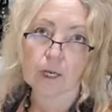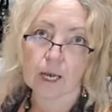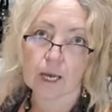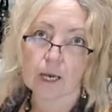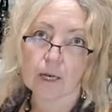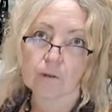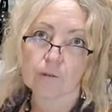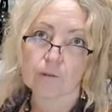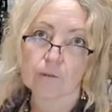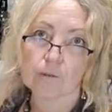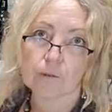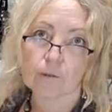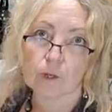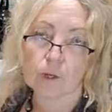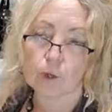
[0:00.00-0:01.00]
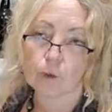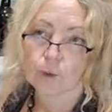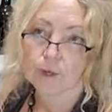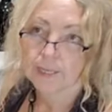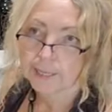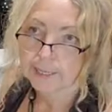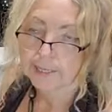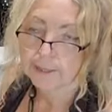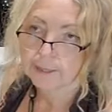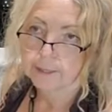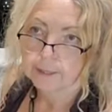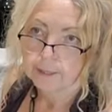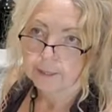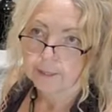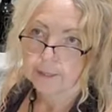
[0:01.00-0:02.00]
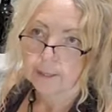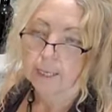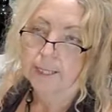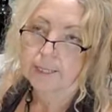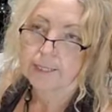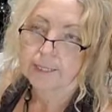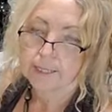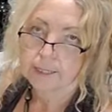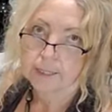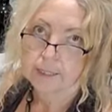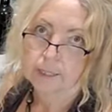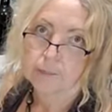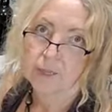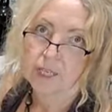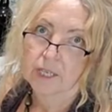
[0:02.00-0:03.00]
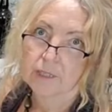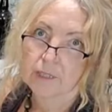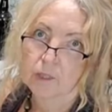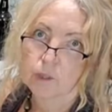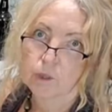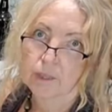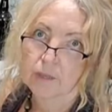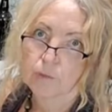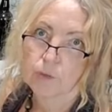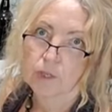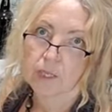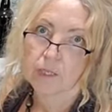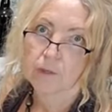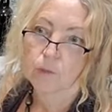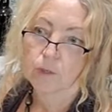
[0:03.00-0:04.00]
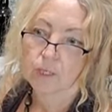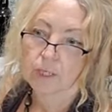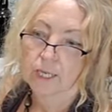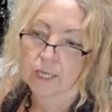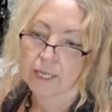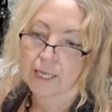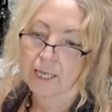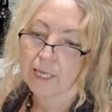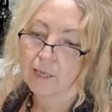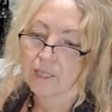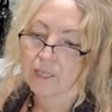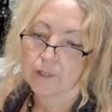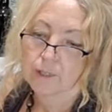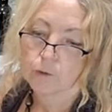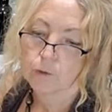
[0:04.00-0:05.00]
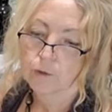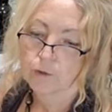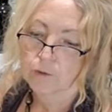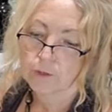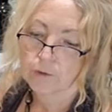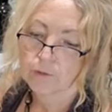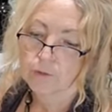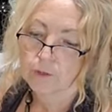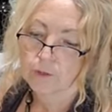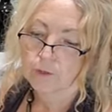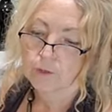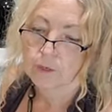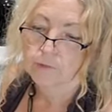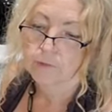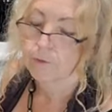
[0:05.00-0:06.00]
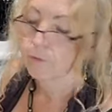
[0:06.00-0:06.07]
have chlorine, ideally, because the chlorine would inhibit the growth of the